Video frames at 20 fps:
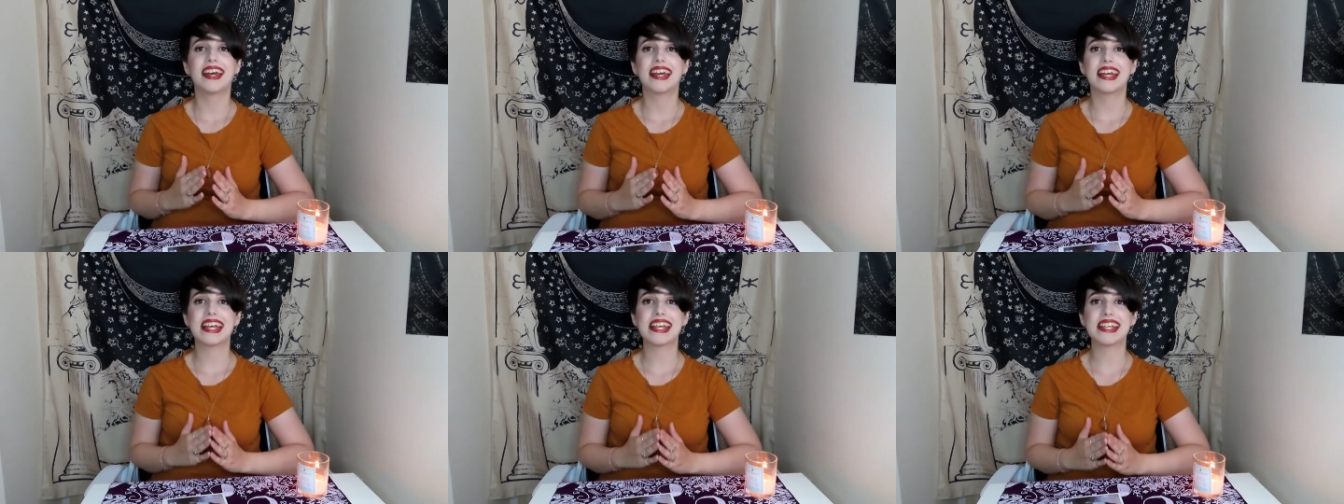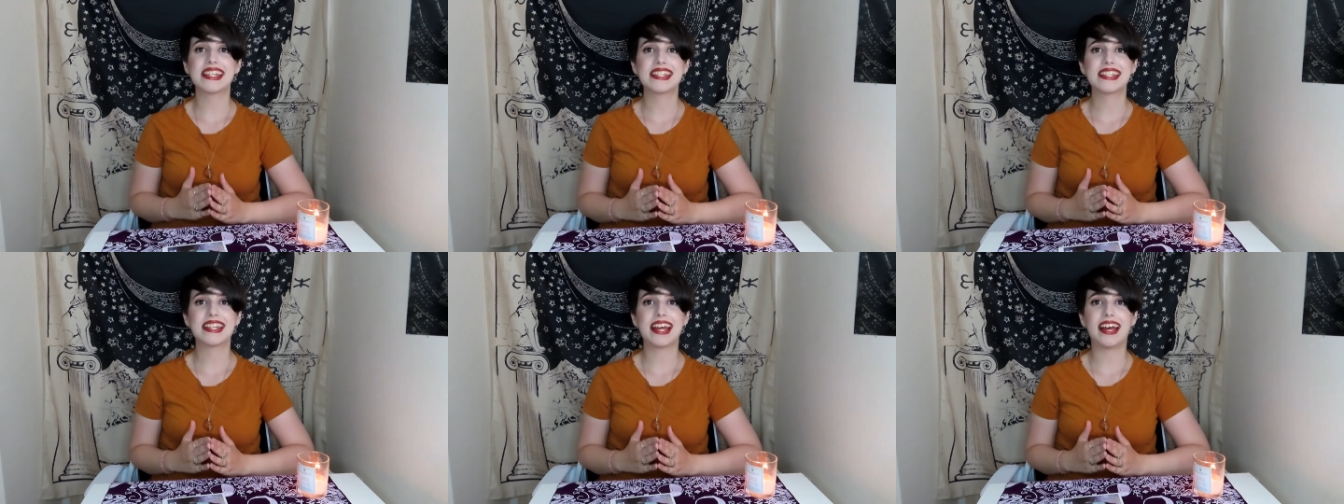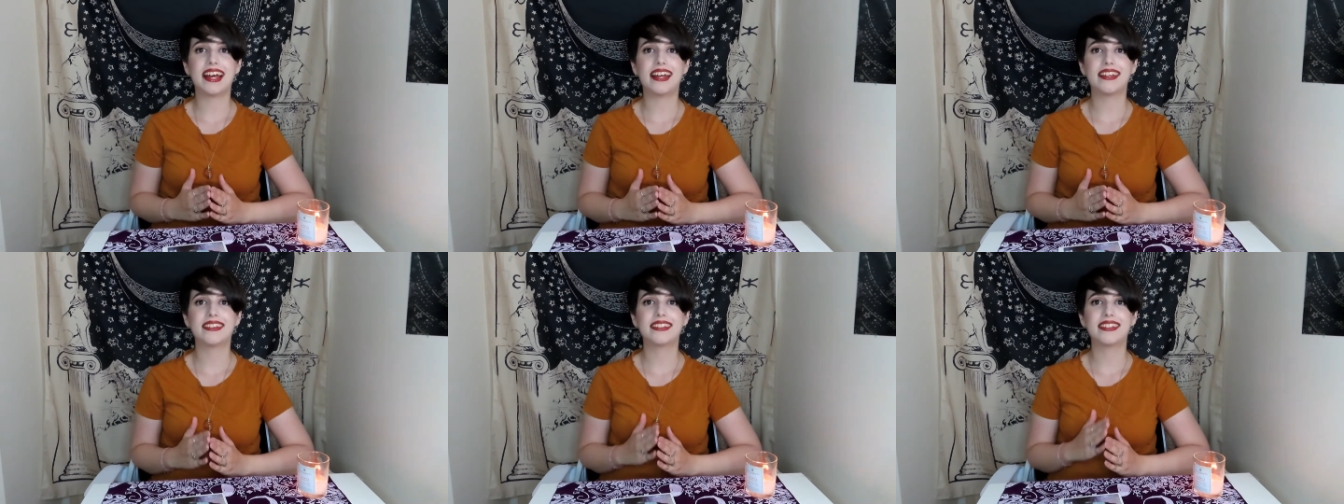is
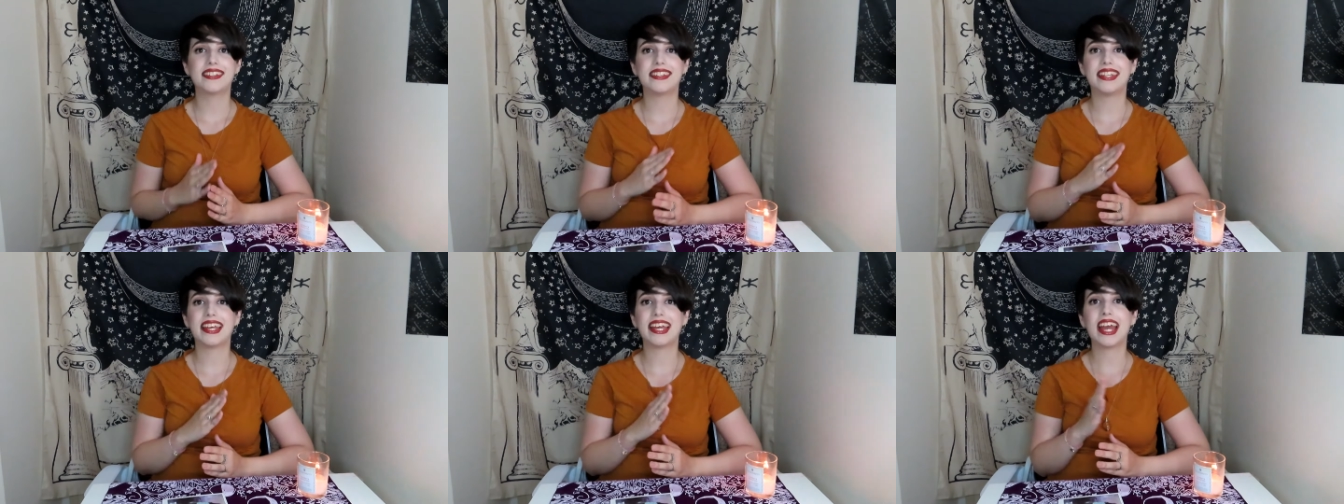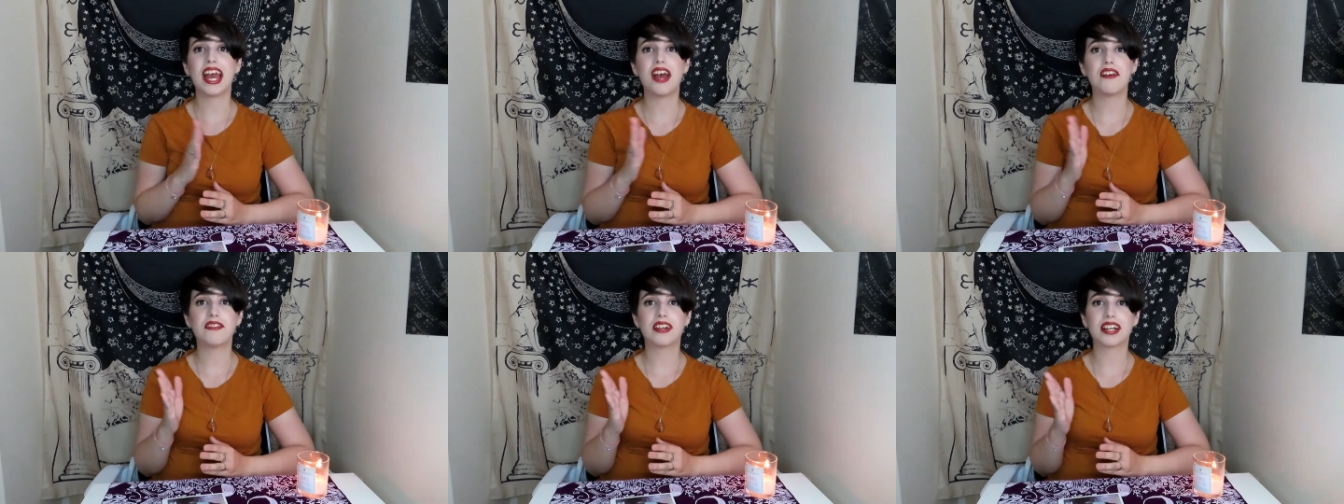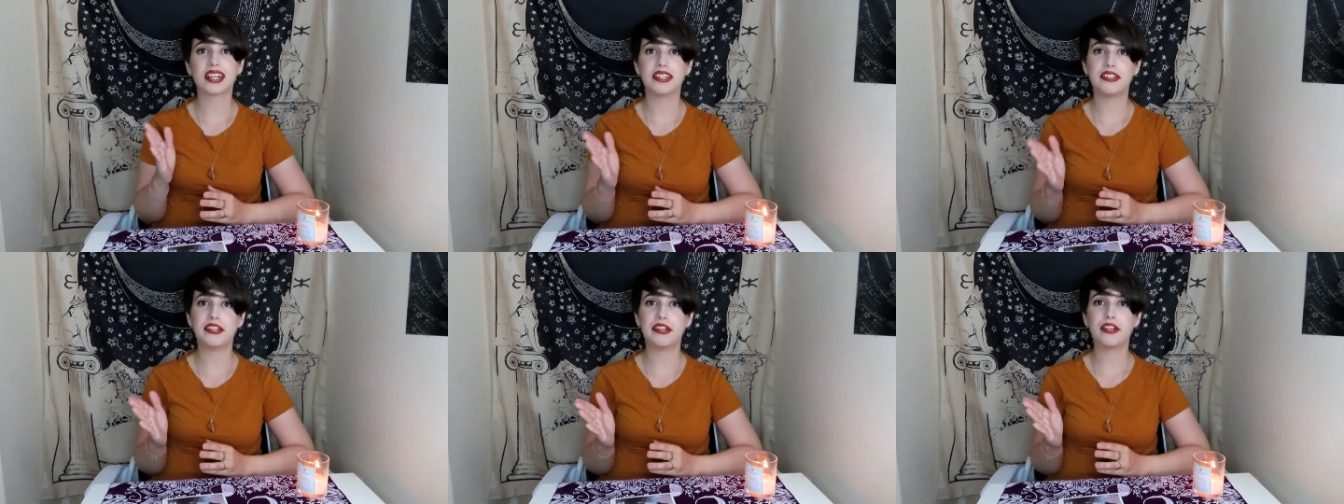that they have a
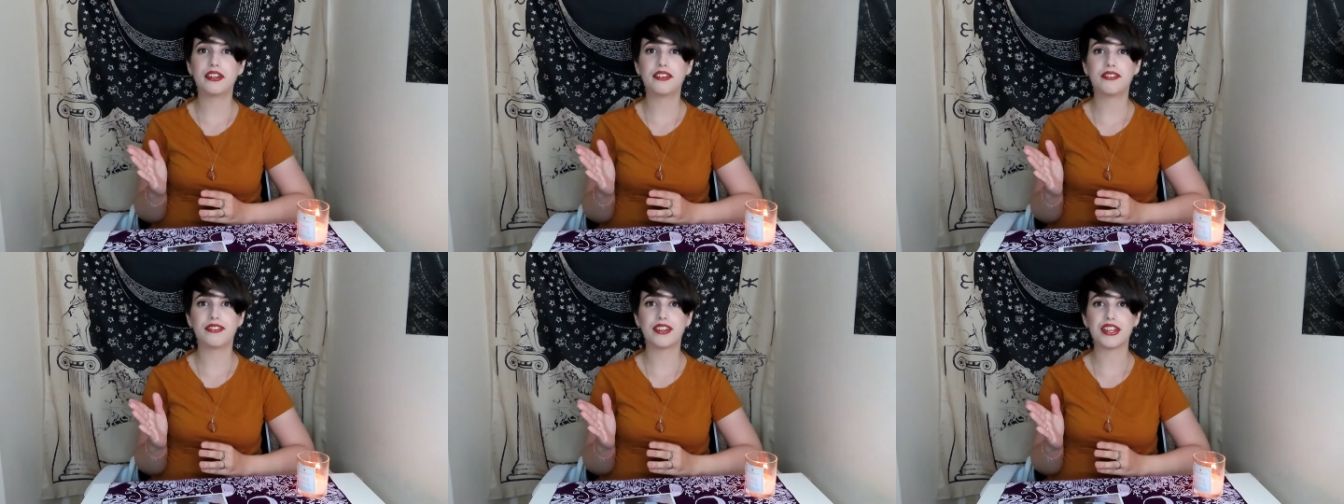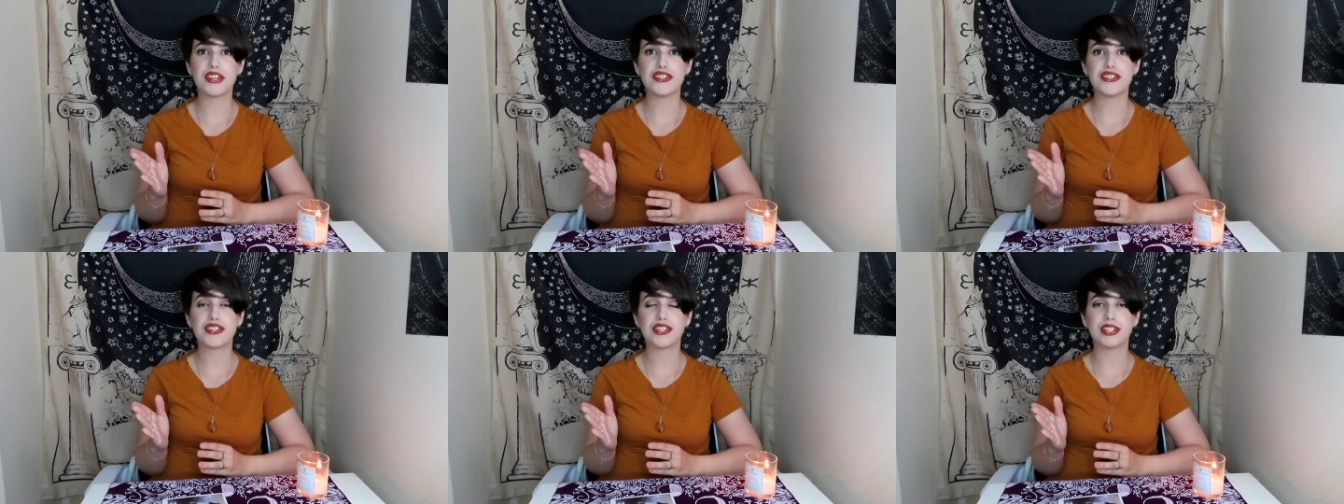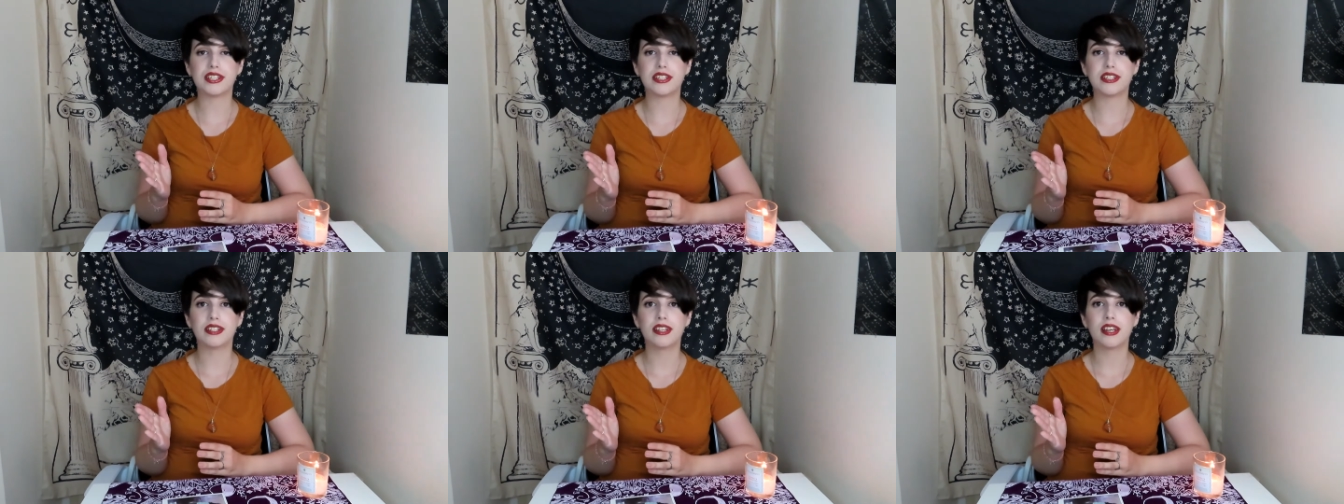clear
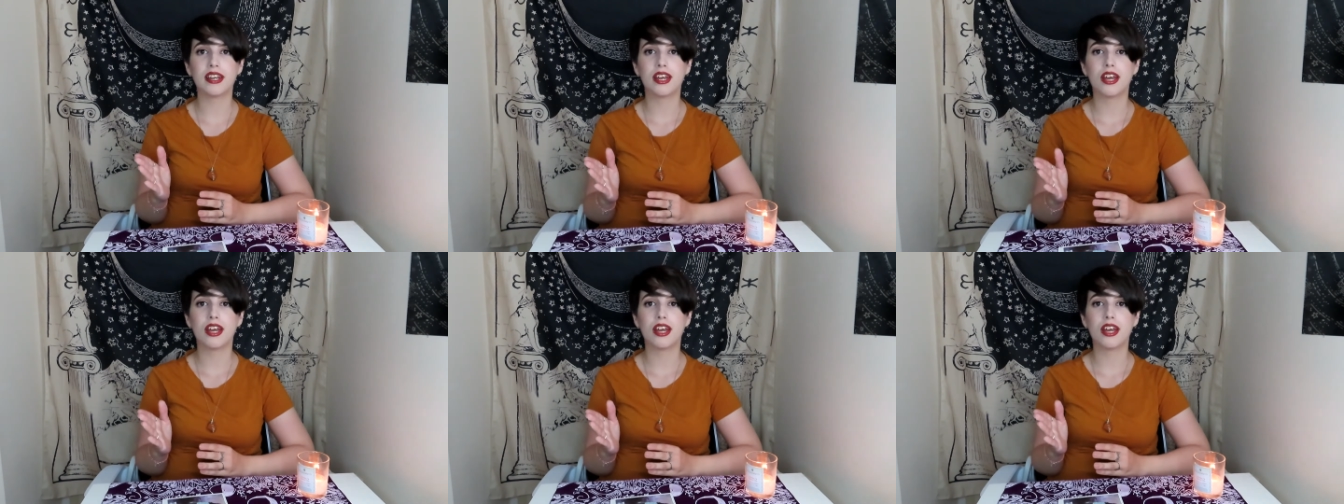vision